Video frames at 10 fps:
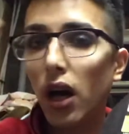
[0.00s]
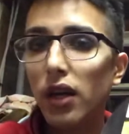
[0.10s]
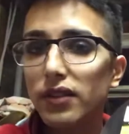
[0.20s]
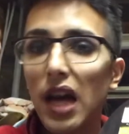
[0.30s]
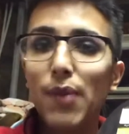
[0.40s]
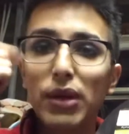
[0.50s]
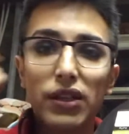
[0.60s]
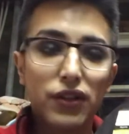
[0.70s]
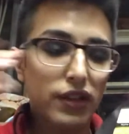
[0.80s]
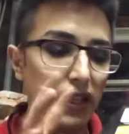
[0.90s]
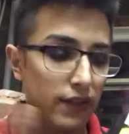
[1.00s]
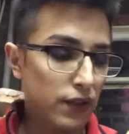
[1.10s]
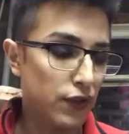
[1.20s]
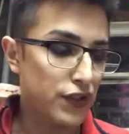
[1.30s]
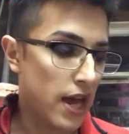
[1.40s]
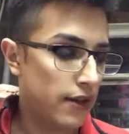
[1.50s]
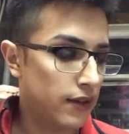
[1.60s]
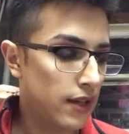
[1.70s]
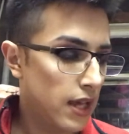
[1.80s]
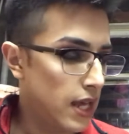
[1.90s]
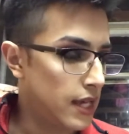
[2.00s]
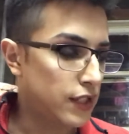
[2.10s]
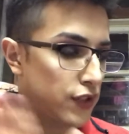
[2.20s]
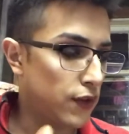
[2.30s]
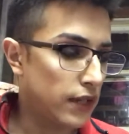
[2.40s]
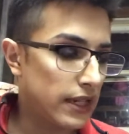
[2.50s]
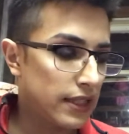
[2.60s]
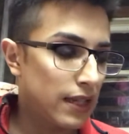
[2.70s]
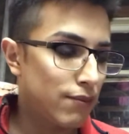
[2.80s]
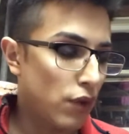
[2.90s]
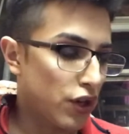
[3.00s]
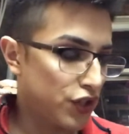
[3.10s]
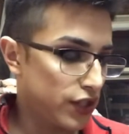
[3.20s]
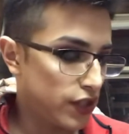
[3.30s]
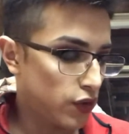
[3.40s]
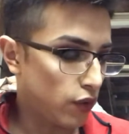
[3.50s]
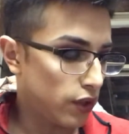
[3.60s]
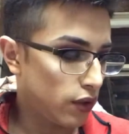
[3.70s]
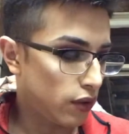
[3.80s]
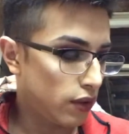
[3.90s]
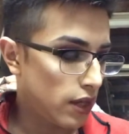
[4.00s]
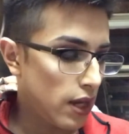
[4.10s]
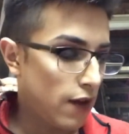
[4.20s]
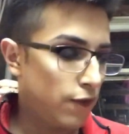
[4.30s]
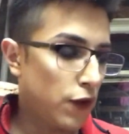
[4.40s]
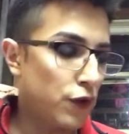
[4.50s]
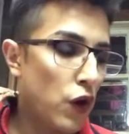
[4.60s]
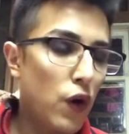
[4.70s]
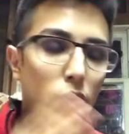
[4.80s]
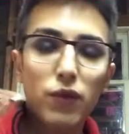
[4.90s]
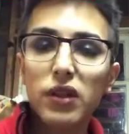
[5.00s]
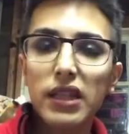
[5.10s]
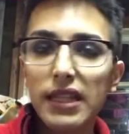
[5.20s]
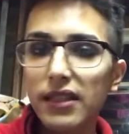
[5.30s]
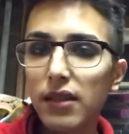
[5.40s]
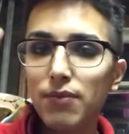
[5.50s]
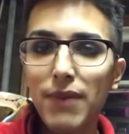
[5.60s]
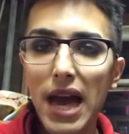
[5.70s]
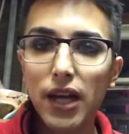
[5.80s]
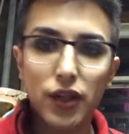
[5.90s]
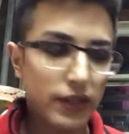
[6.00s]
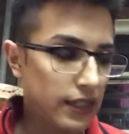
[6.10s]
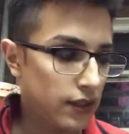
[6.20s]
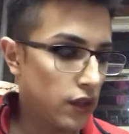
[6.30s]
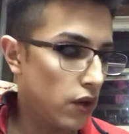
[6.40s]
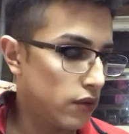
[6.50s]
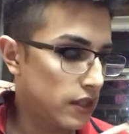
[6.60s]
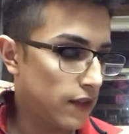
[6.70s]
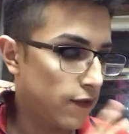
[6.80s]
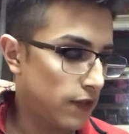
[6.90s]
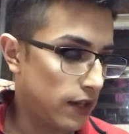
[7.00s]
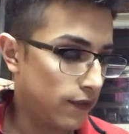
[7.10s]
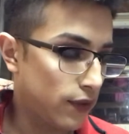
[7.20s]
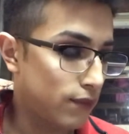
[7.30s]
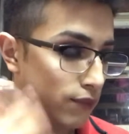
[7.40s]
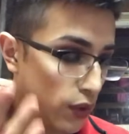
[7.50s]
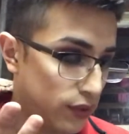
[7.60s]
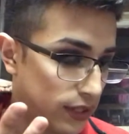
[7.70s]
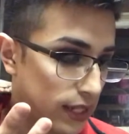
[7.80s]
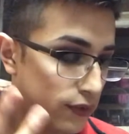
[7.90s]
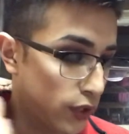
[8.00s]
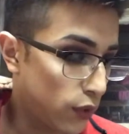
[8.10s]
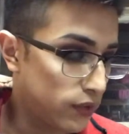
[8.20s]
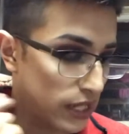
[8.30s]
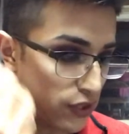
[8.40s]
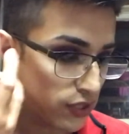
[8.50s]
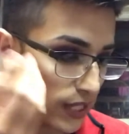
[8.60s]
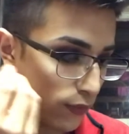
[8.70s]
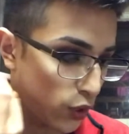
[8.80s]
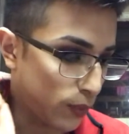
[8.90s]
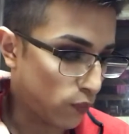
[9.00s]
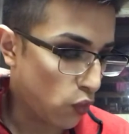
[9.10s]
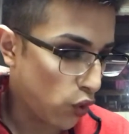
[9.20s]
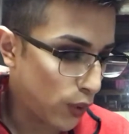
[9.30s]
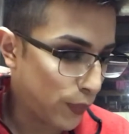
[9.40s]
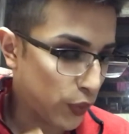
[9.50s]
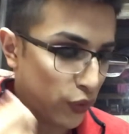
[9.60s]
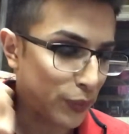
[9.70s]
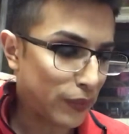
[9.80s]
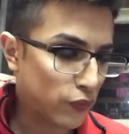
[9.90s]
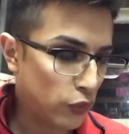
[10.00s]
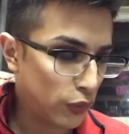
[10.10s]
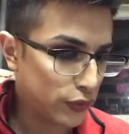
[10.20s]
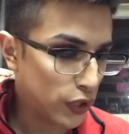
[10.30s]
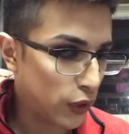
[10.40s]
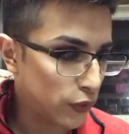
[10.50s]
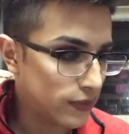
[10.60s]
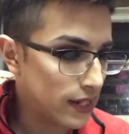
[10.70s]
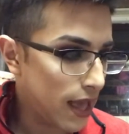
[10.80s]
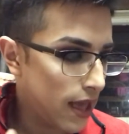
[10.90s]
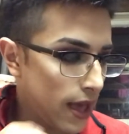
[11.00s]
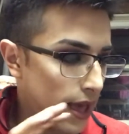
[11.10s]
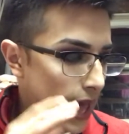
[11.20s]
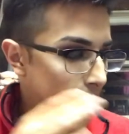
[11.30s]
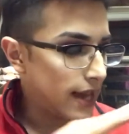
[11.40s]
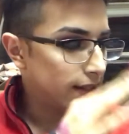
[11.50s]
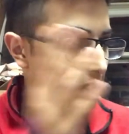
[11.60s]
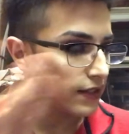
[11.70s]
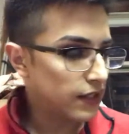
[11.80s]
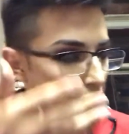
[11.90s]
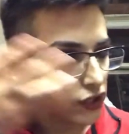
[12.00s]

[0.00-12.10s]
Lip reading: on top and underneath, and you're done. So easy. Martian Soil, Phone Home, really easy matte crease tones to fit for most skin tones and just give a little bit of warmth or a little bit of cool toned. And then that